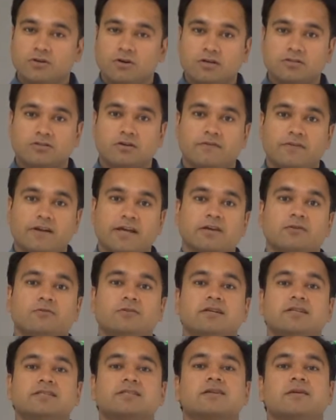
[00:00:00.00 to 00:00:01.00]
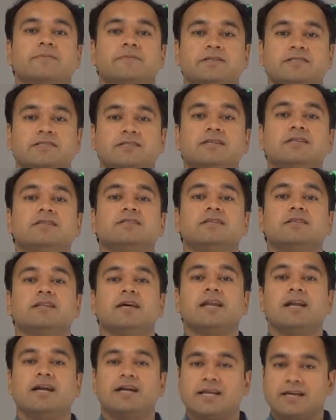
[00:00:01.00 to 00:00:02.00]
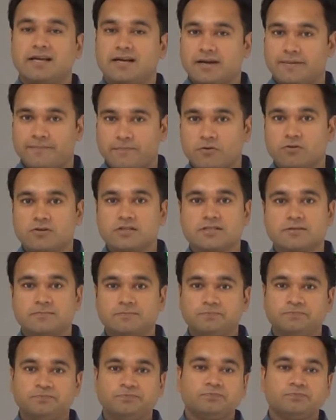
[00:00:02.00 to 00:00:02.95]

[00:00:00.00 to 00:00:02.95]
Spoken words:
cause of, like, discrepancies in the analytical reports,